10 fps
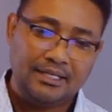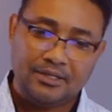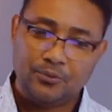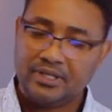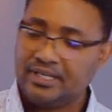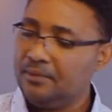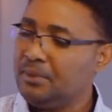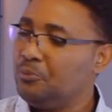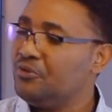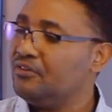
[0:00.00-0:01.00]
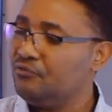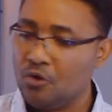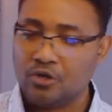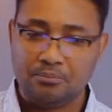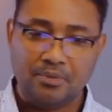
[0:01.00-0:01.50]
we came up with a
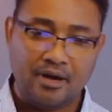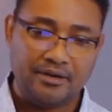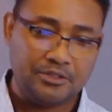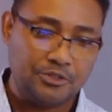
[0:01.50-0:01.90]
vocabulary